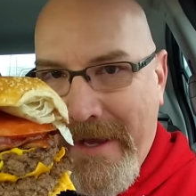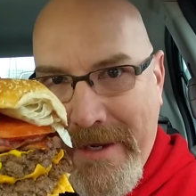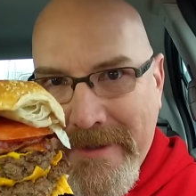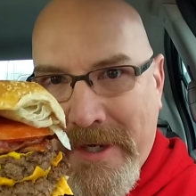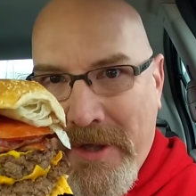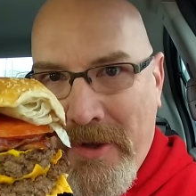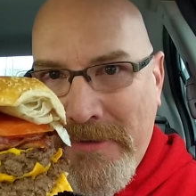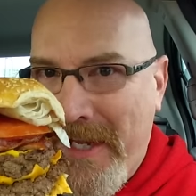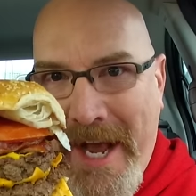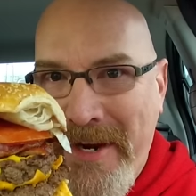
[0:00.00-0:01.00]
Is it
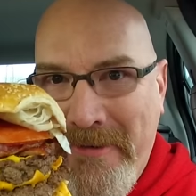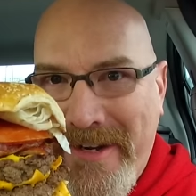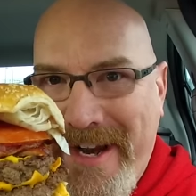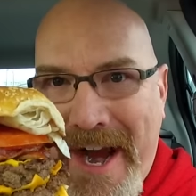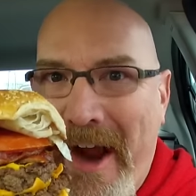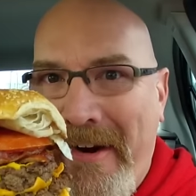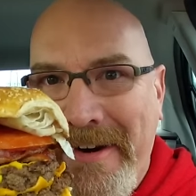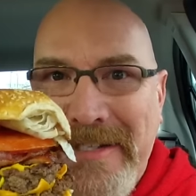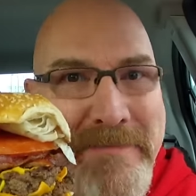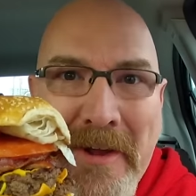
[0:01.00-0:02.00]
close? I don't care.
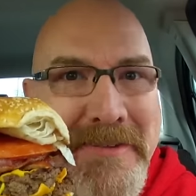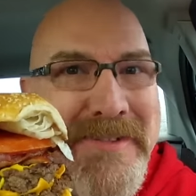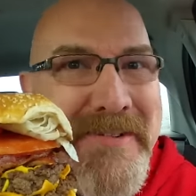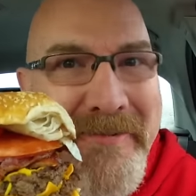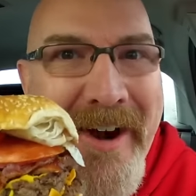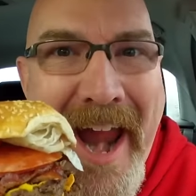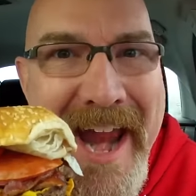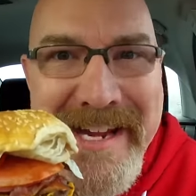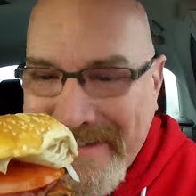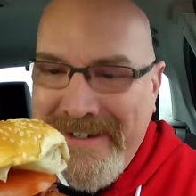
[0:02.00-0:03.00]
It smells
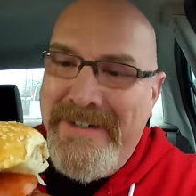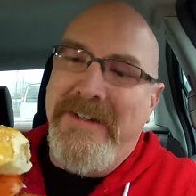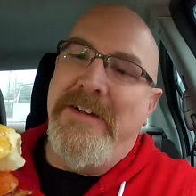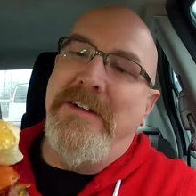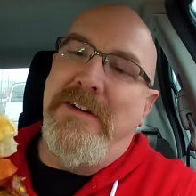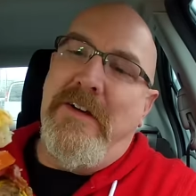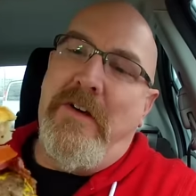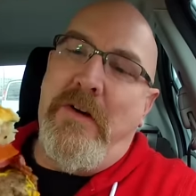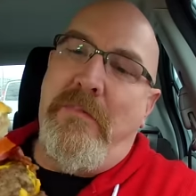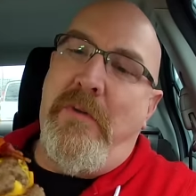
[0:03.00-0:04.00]
great.
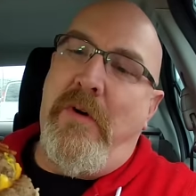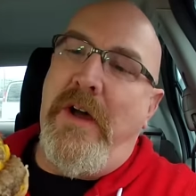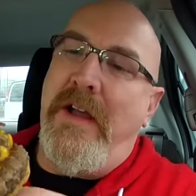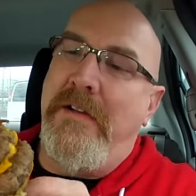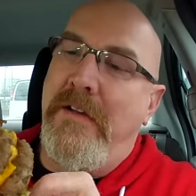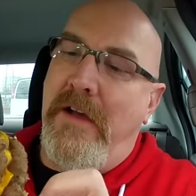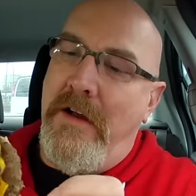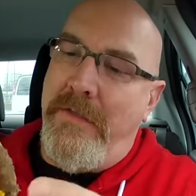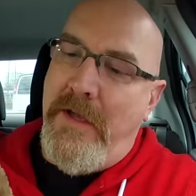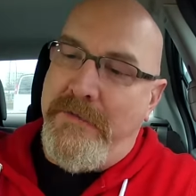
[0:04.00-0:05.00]
Oh boy, I
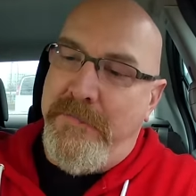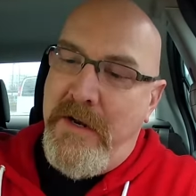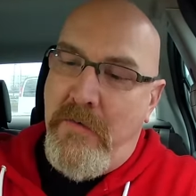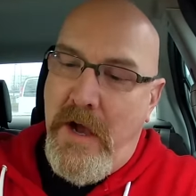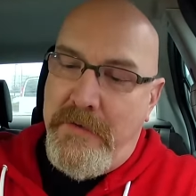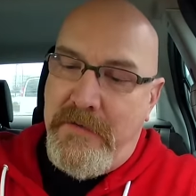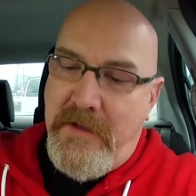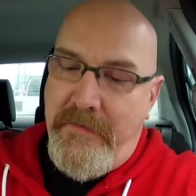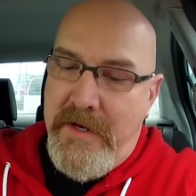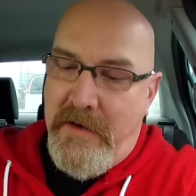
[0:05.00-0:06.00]
don't. It's been a while since
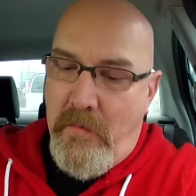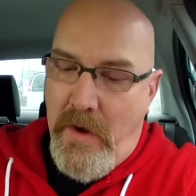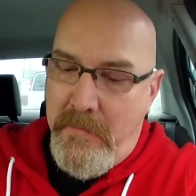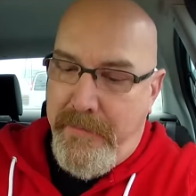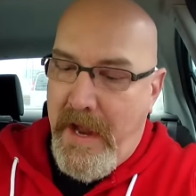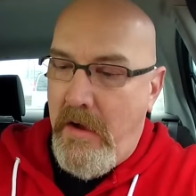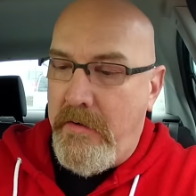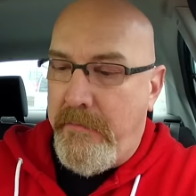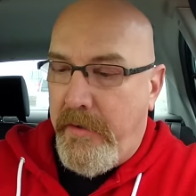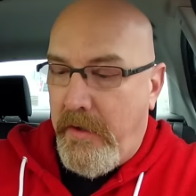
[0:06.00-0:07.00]
I've eaten a
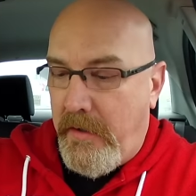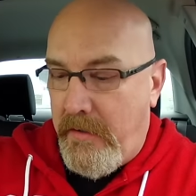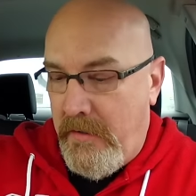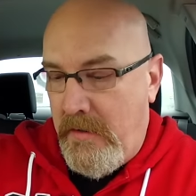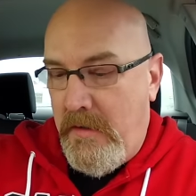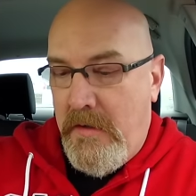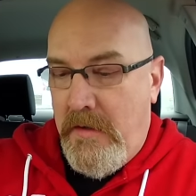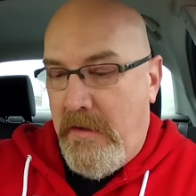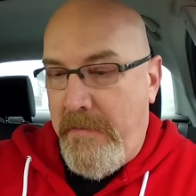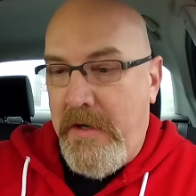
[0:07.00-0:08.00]
one-pound burger.
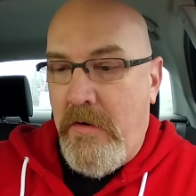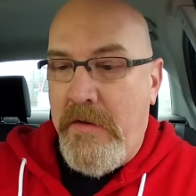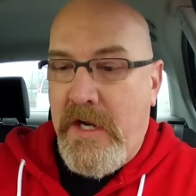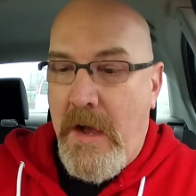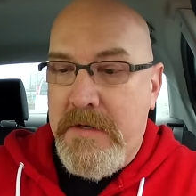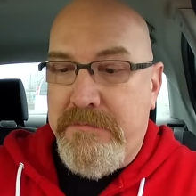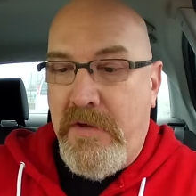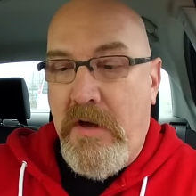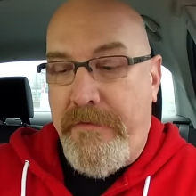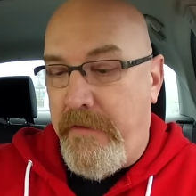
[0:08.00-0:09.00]
Let me know in the comments
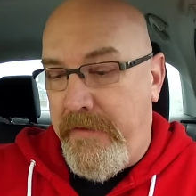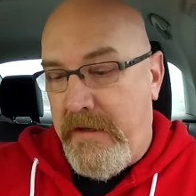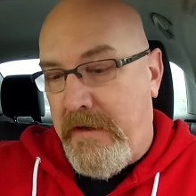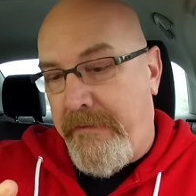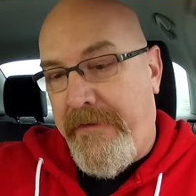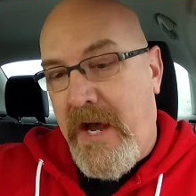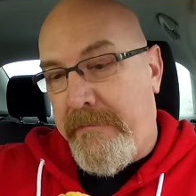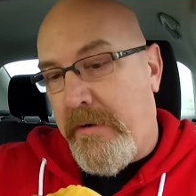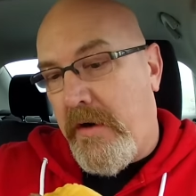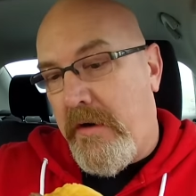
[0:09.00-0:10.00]
below if you've eaten that
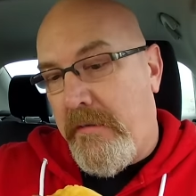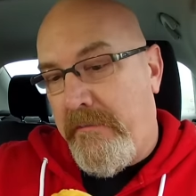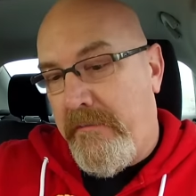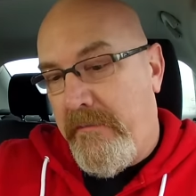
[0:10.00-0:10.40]
fat burger.